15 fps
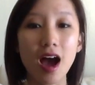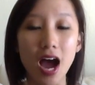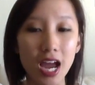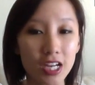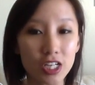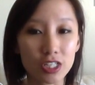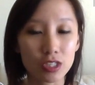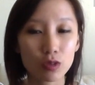
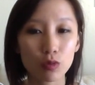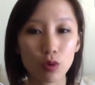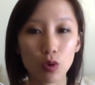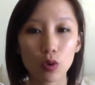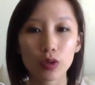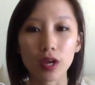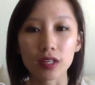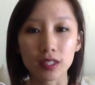I just
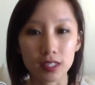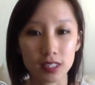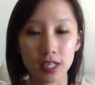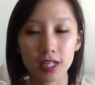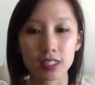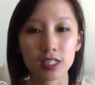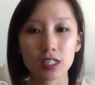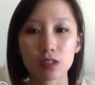enrolled, I'd like to
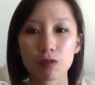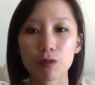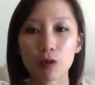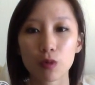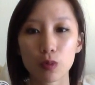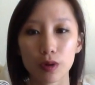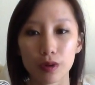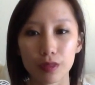get a ticket to
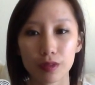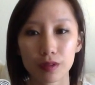Fort Worth.